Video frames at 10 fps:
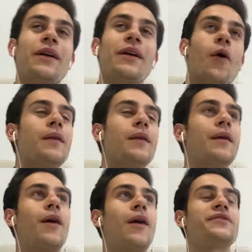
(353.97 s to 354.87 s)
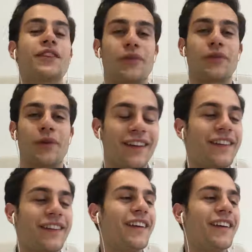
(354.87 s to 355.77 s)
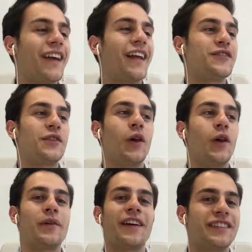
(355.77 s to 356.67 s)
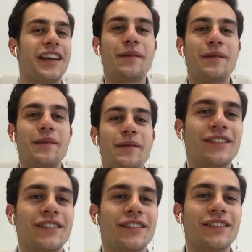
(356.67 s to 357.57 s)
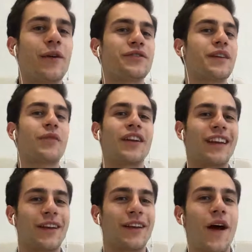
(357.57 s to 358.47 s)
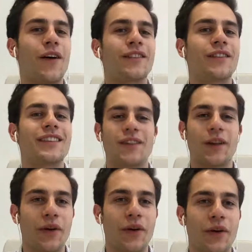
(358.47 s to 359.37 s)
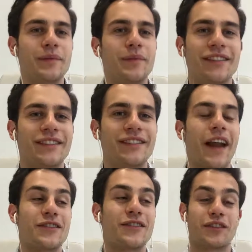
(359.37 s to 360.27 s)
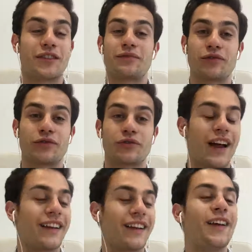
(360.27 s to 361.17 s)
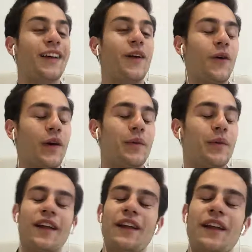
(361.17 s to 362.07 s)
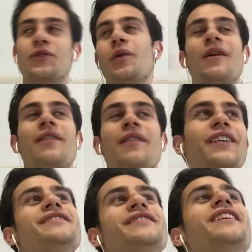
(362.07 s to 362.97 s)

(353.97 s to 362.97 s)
and my mom started crying. And she told me, if I see any products at your house, I'm going to kick you out. This is not possible, et cetera. And she started crying. Horrible. And then I talked to all my friends,